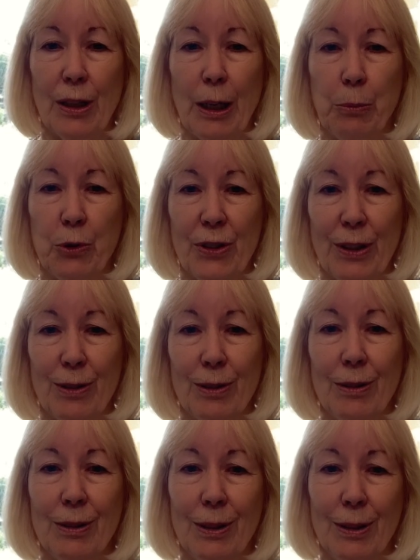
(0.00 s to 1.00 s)
presented
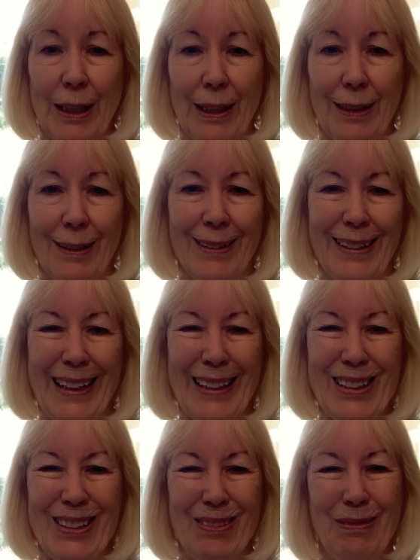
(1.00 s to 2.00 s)
today. Thanks.
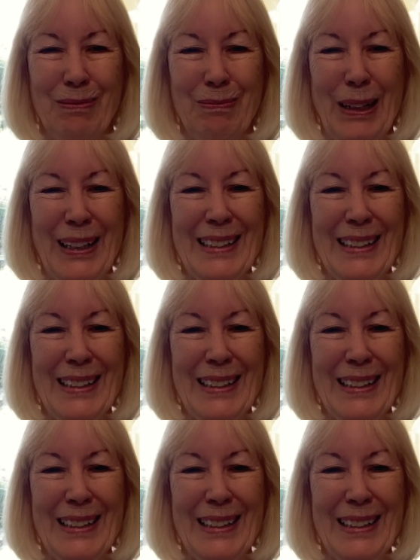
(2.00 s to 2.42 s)
Bye.